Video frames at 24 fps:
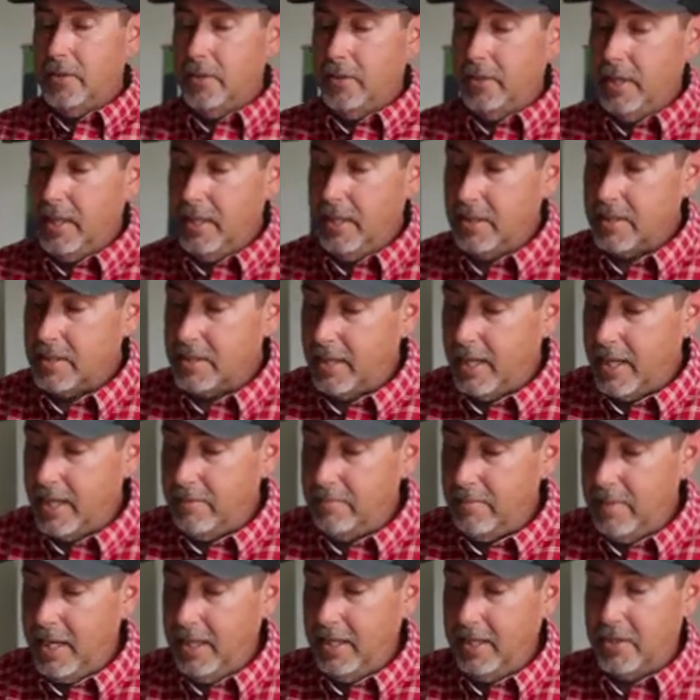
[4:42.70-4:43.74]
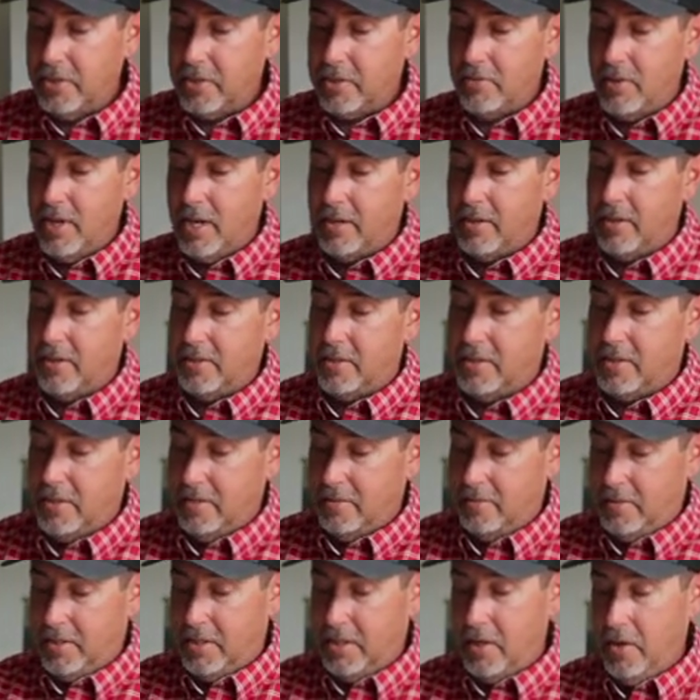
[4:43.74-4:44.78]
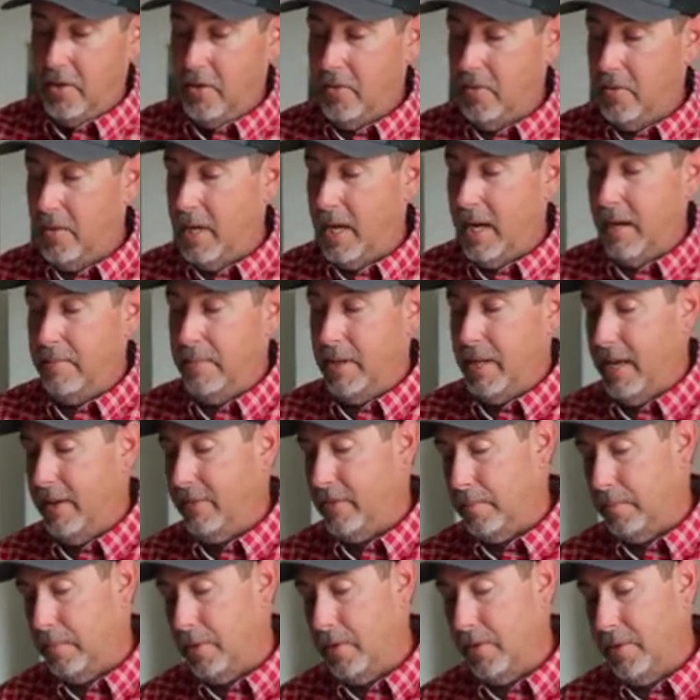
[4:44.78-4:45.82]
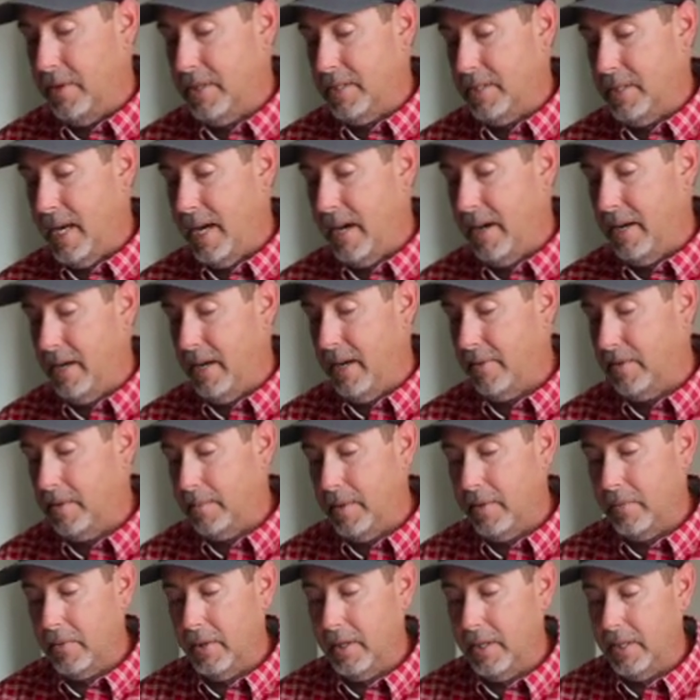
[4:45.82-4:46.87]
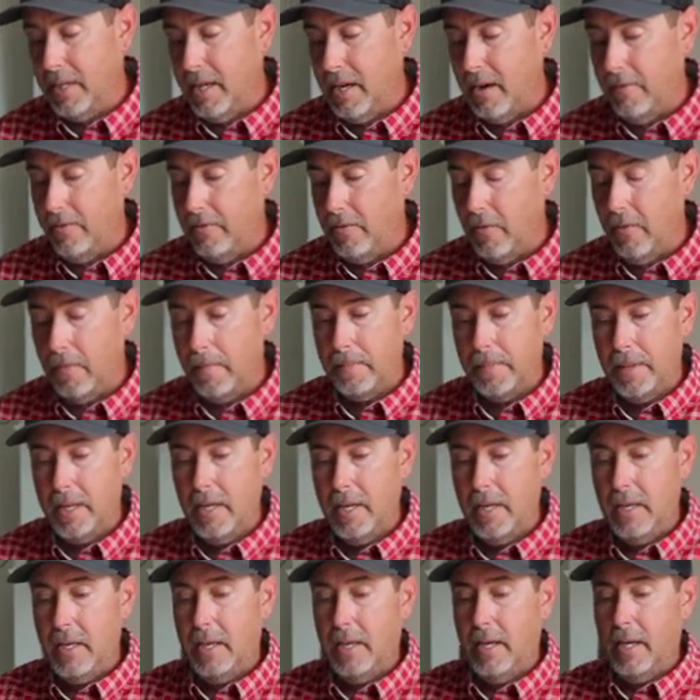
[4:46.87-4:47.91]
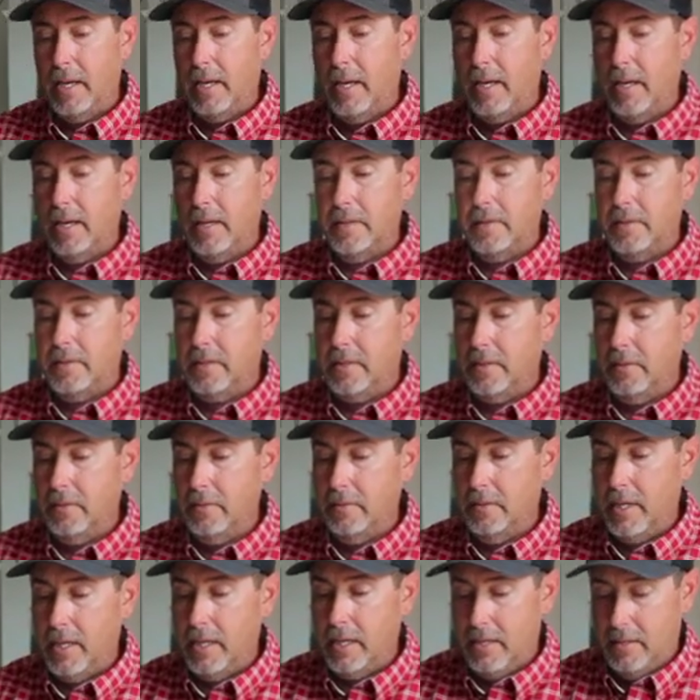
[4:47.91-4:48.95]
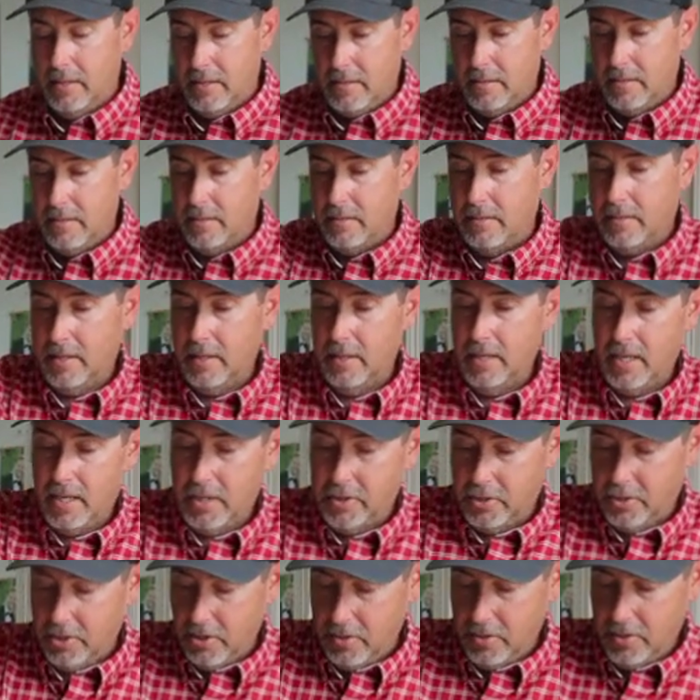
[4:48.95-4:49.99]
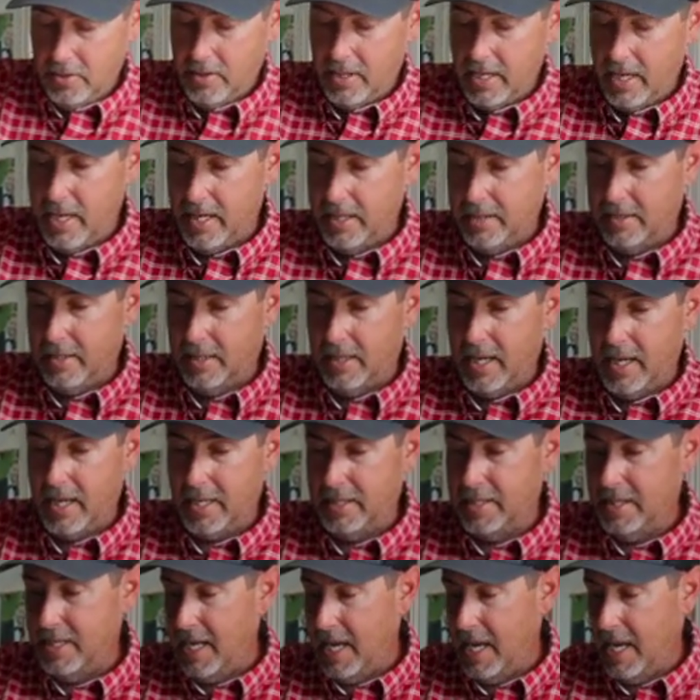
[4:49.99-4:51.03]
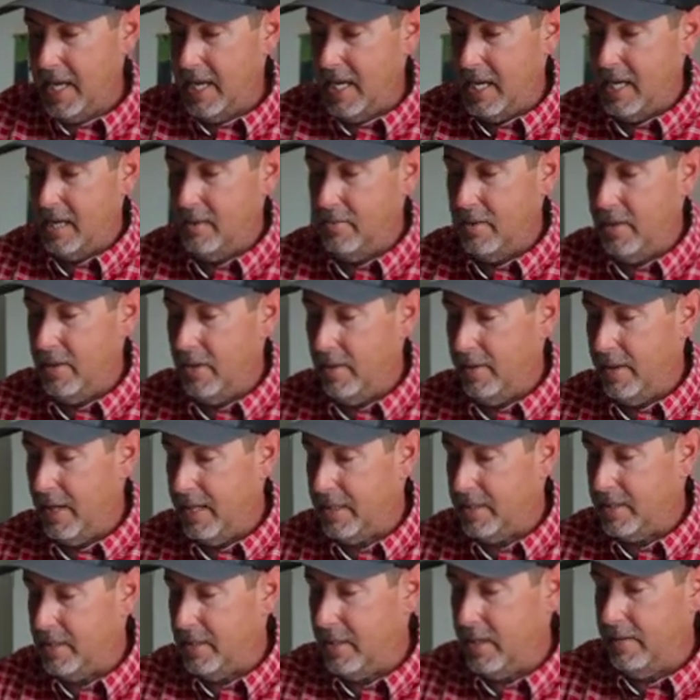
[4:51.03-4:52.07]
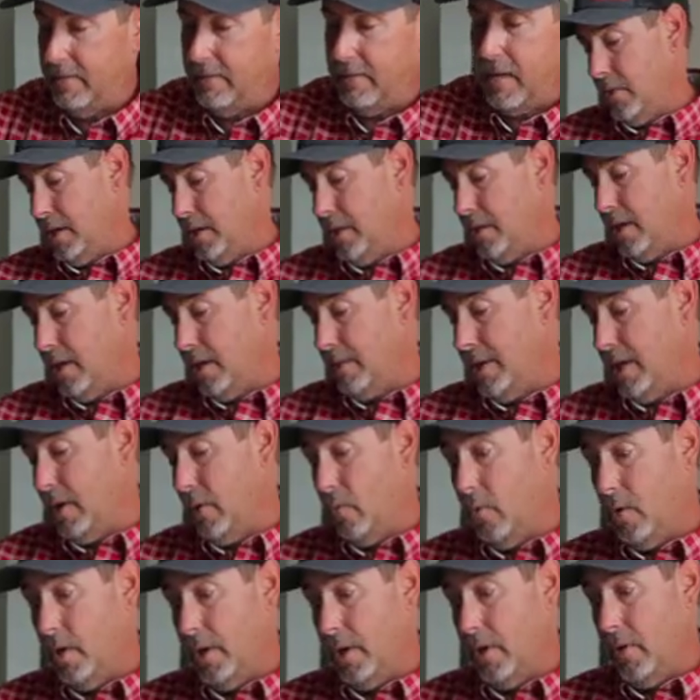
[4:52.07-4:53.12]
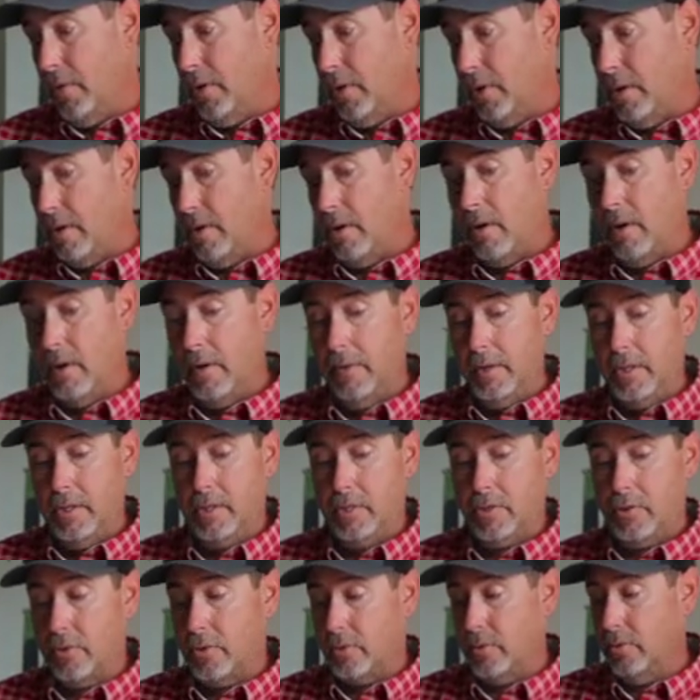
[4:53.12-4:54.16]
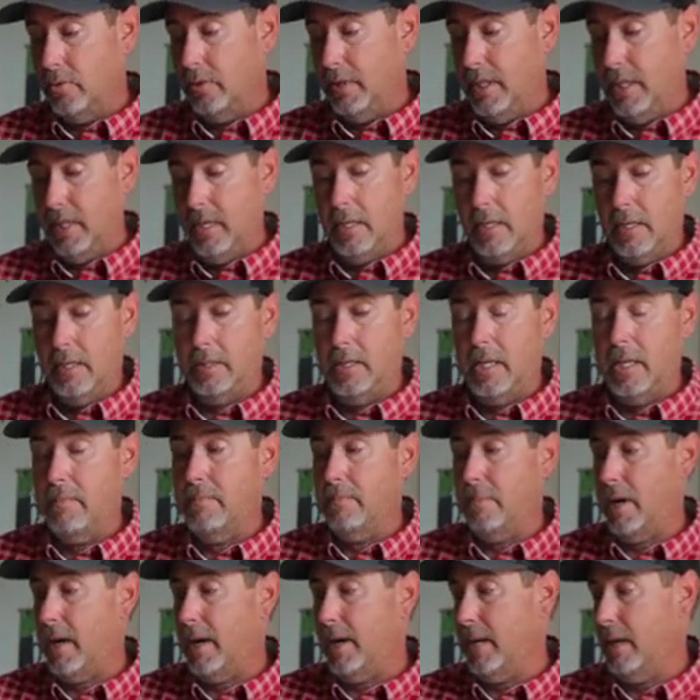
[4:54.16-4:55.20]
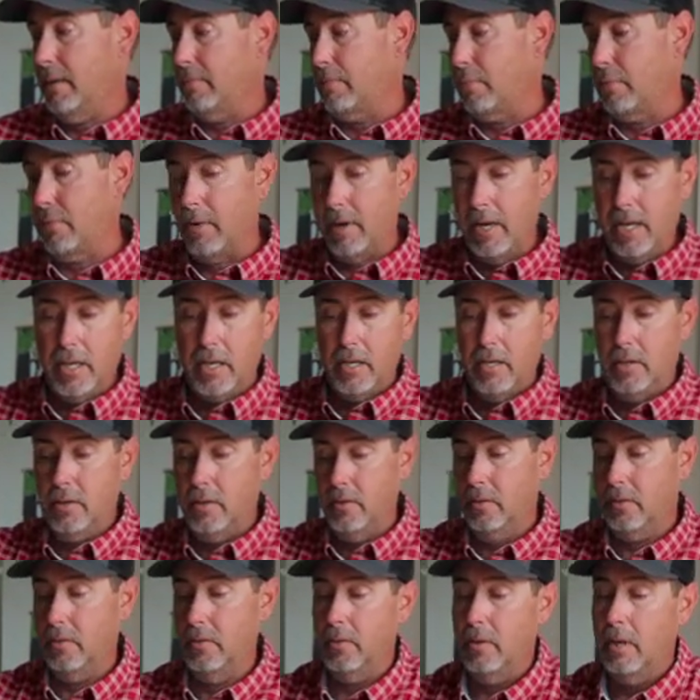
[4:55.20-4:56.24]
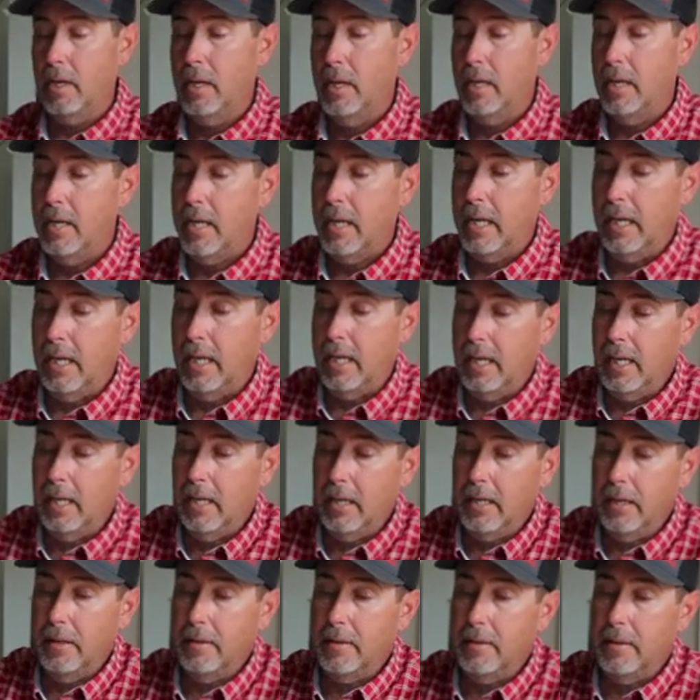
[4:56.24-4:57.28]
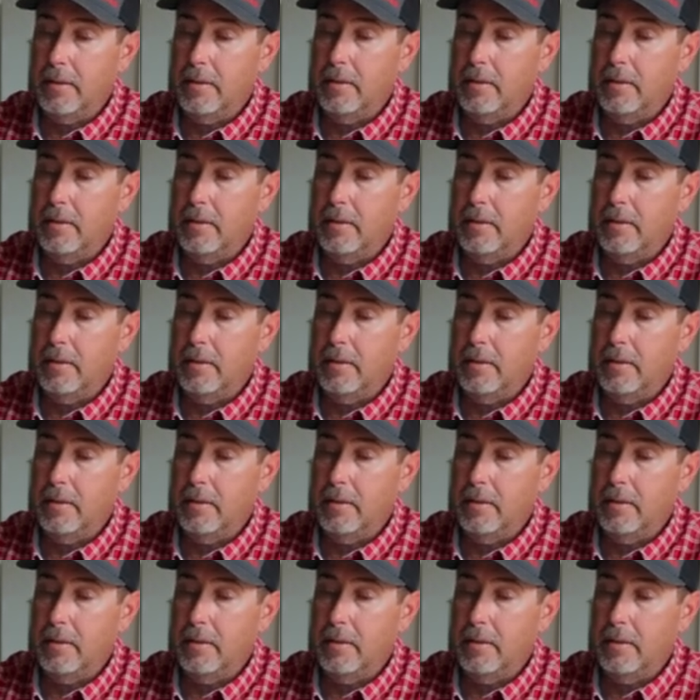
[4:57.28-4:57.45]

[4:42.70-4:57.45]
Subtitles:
things like maintenance records. So I'm going to have to pull this out, and I have to be really careful to not show you guys the guy's name and all that stuff. When you talk about a one-owner car, this truly is. He bought it brand new and